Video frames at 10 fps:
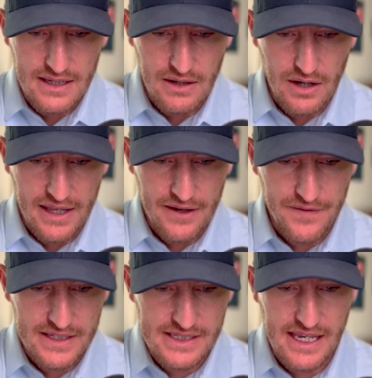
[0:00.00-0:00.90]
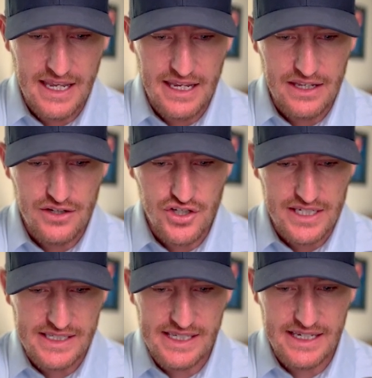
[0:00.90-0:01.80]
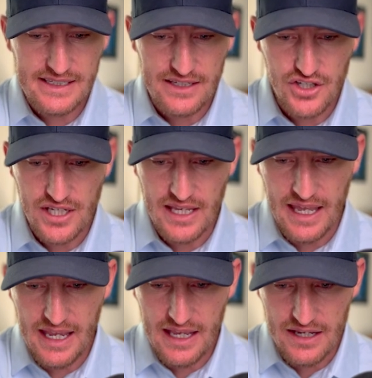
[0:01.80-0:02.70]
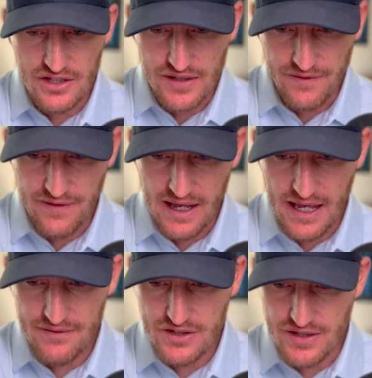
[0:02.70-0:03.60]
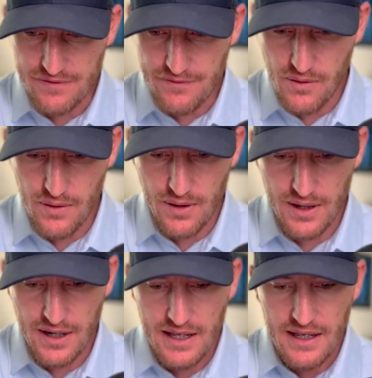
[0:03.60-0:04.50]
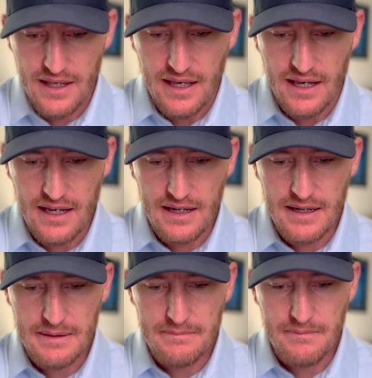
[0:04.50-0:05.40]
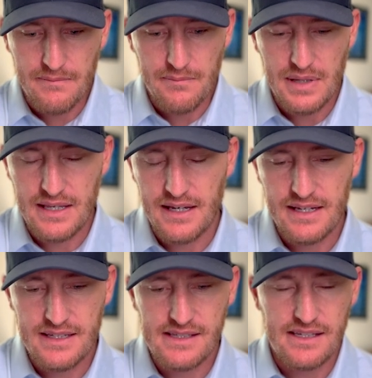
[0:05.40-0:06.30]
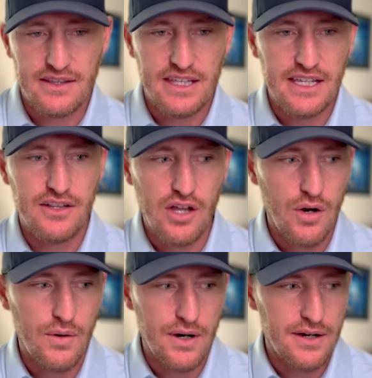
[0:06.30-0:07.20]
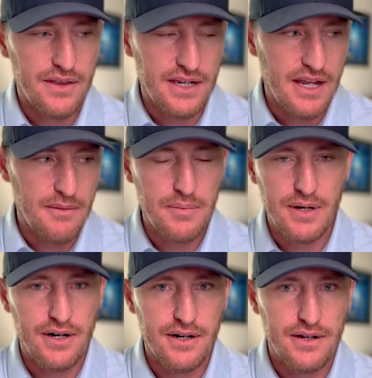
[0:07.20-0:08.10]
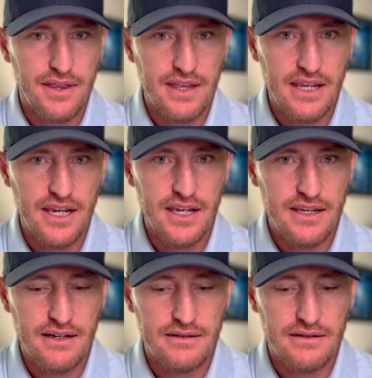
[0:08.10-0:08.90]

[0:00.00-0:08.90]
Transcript: if it's a G6, a G8, a G5, a G4, because the lower the number, the